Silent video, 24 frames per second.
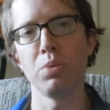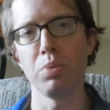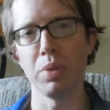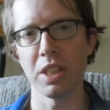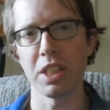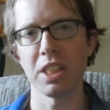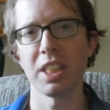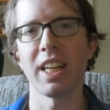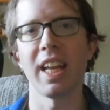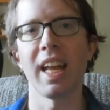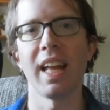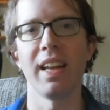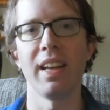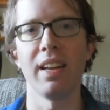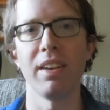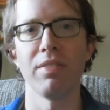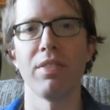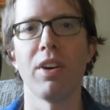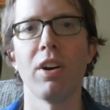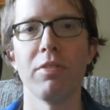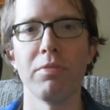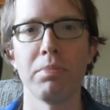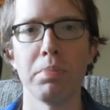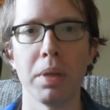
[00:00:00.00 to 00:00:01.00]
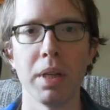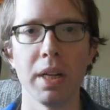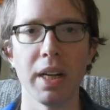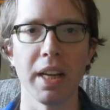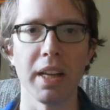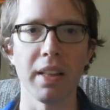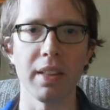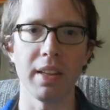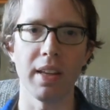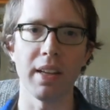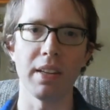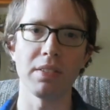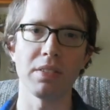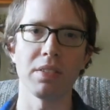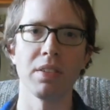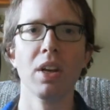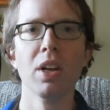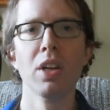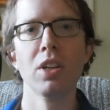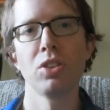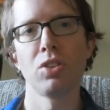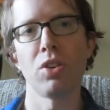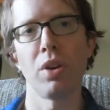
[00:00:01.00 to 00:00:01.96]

which can involve burning things.